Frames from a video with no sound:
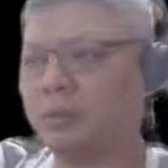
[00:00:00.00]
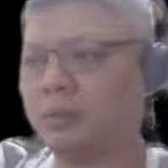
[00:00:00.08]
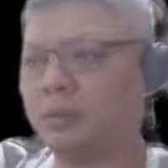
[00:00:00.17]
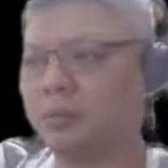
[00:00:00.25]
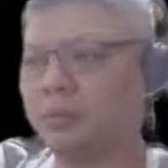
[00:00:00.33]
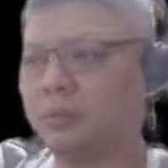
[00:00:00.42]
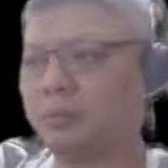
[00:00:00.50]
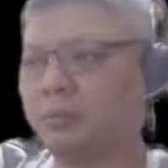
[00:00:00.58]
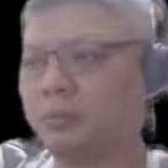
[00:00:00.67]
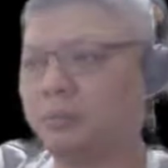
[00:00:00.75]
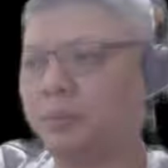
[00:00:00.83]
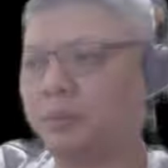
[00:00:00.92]
So
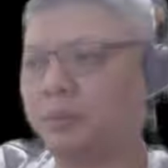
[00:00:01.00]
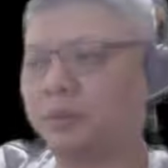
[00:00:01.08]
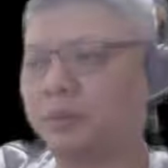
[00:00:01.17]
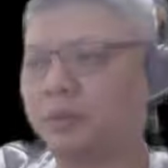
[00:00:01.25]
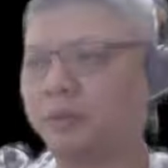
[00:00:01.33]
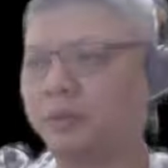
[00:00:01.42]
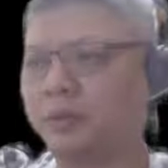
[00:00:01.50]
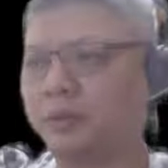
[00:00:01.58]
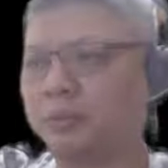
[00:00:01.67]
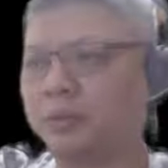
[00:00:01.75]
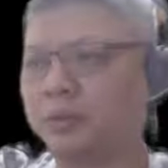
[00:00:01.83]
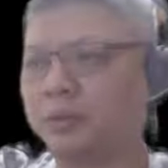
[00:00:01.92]
black will
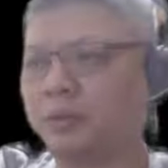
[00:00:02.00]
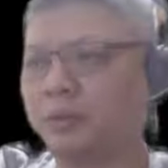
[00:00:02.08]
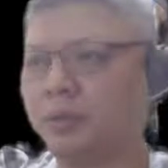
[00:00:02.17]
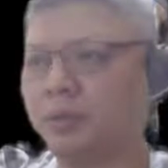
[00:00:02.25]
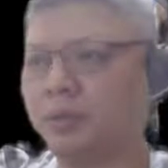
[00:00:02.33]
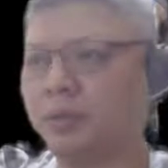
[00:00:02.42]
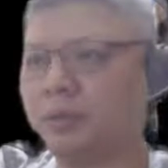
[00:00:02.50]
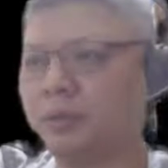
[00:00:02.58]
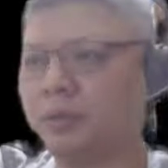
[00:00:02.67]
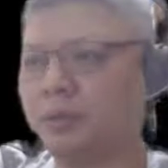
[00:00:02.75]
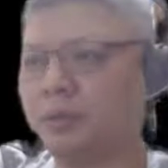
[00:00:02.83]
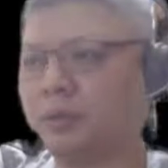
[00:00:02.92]
sacrifice material,
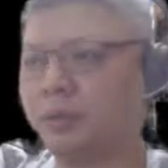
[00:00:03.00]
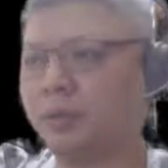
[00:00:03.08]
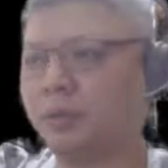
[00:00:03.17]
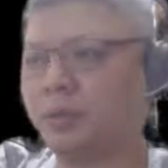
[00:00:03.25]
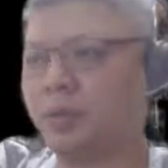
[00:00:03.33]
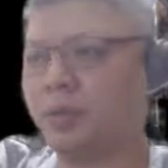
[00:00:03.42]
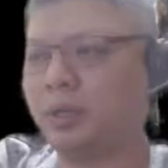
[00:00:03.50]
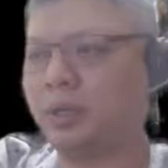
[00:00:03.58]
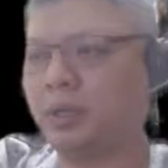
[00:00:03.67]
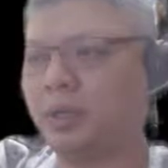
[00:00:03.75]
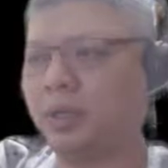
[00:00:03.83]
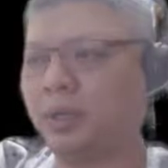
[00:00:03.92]

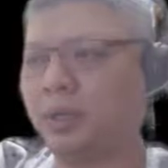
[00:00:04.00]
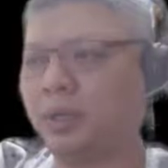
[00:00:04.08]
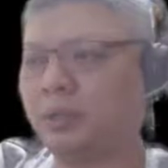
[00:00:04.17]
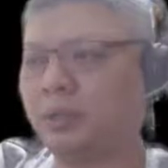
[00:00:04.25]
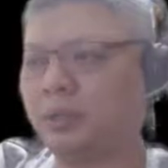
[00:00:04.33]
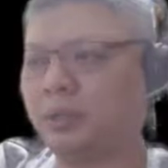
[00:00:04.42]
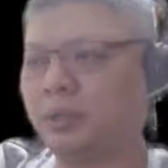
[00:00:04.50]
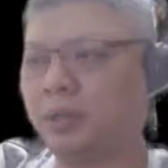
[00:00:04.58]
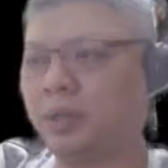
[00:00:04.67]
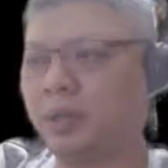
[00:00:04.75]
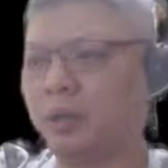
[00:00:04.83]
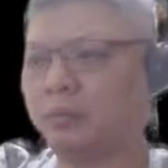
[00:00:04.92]
and
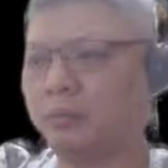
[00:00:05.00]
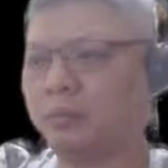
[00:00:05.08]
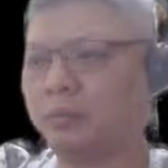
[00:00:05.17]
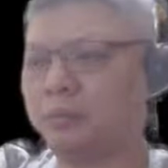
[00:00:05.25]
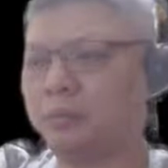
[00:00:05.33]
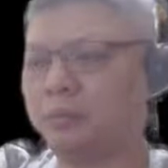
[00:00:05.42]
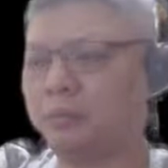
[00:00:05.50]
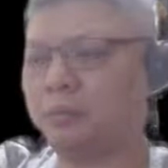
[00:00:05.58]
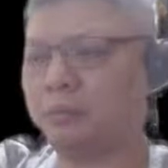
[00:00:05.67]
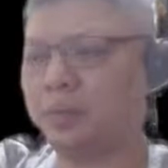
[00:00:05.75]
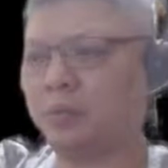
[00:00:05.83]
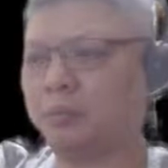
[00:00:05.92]
now
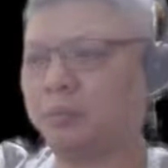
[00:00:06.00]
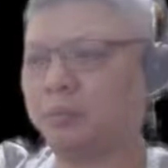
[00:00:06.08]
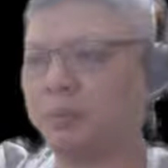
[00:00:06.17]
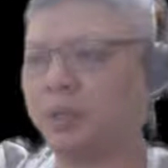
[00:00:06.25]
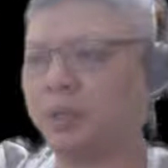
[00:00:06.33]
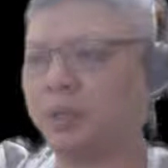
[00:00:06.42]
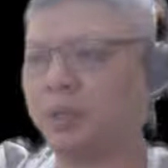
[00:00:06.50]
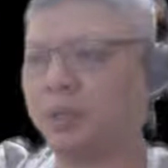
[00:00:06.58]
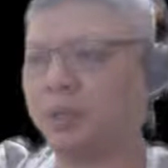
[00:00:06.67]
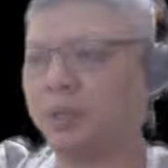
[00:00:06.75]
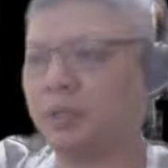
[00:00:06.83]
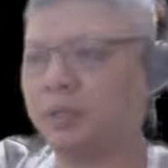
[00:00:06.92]
black would play
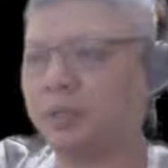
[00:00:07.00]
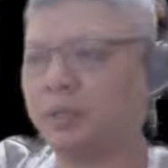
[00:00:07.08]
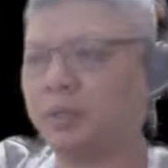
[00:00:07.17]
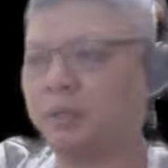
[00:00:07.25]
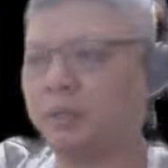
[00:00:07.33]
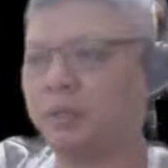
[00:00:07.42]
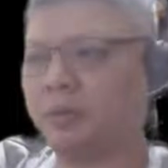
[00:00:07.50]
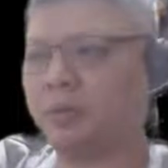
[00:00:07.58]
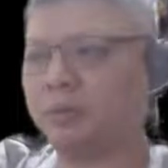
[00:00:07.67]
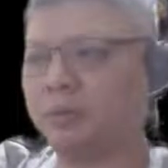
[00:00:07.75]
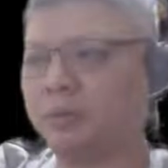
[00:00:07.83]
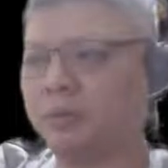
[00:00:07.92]
c7
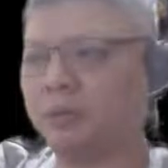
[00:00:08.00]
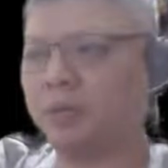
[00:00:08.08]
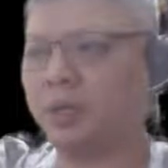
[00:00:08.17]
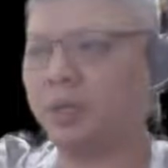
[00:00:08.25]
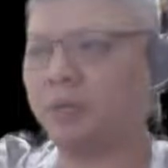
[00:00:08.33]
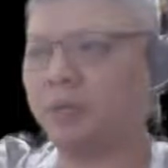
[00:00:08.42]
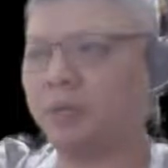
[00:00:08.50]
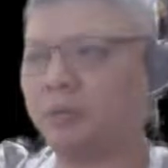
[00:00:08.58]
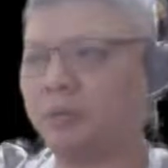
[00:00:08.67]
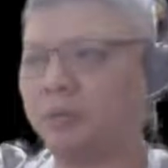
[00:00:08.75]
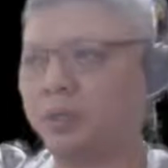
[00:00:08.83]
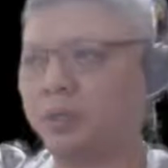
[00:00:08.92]
equals to 9,
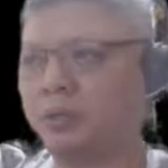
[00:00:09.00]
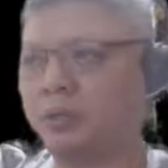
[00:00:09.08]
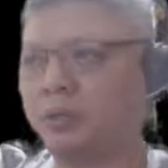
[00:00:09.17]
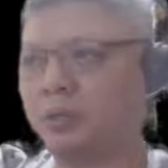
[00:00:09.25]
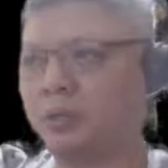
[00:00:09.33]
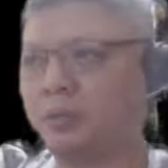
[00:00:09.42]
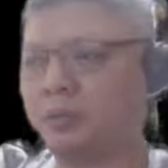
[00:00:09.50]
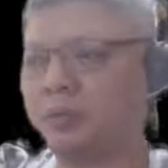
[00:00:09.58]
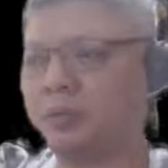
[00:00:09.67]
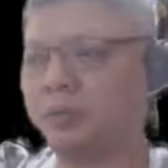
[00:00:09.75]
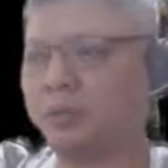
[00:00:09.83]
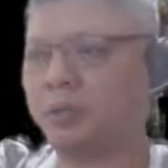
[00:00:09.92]
threatening to checkmate
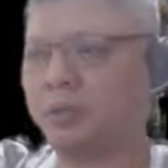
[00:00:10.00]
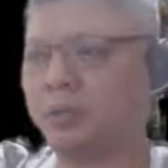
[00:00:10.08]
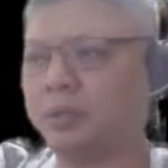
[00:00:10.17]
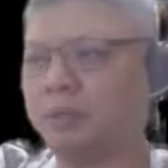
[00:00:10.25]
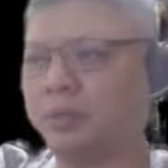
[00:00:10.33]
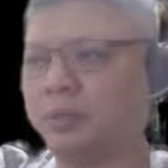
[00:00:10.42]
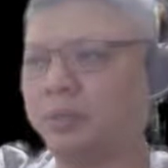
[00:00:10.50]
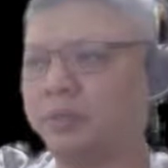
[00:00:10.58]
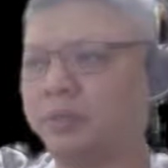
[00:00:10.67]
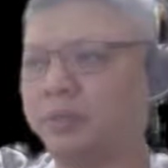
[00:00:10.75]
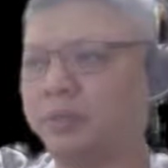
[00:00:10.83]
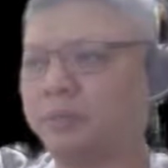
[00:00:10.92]
with c8 plus
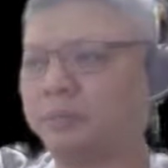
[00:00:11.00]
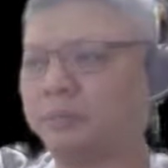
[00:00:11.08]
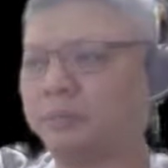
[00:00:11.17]
7.